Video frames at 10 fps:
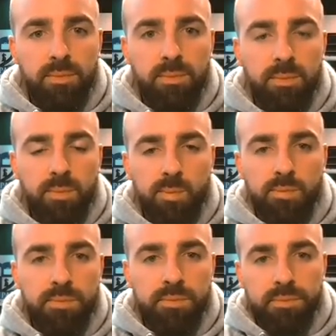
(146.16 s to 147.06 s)

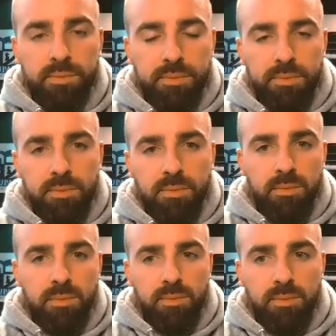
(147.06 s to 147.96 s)

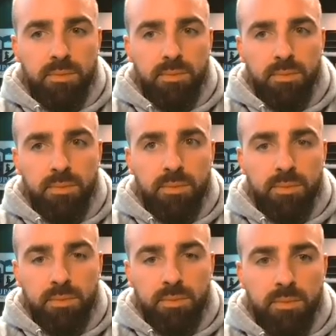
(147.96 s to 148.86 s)

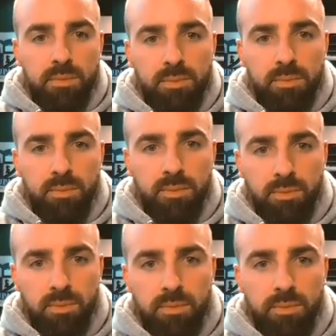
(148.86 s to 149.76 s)

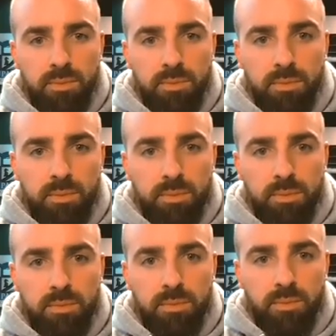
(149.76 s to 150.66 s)

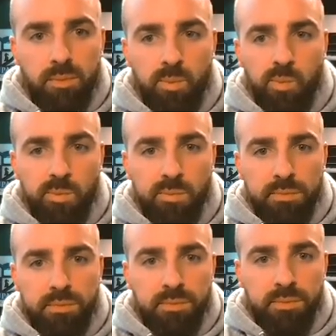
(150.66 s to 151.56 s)

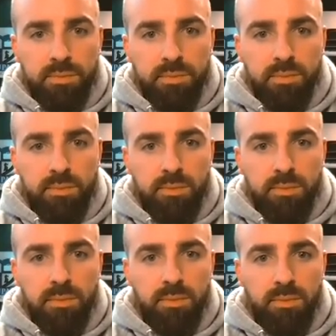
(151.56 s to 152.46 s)

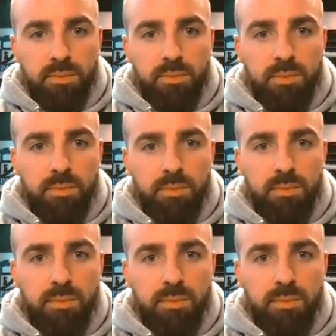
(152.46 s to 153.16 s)
(silent)